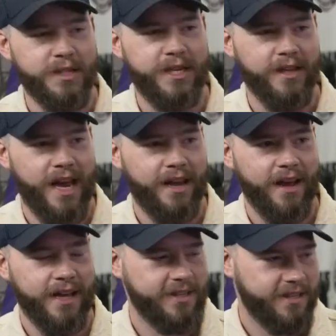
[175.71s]
was he like
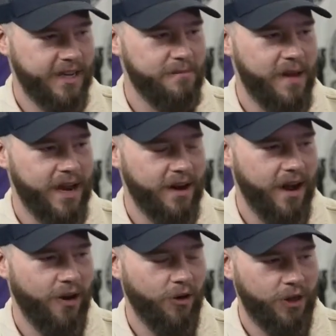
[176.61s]
as a teammate
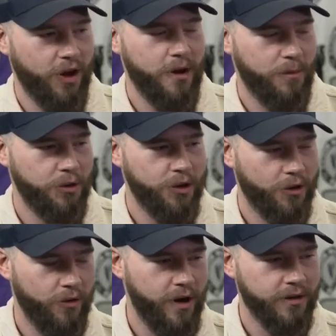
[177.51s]
uh, early on in both your
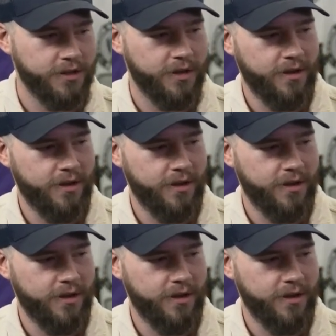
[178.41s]
careers?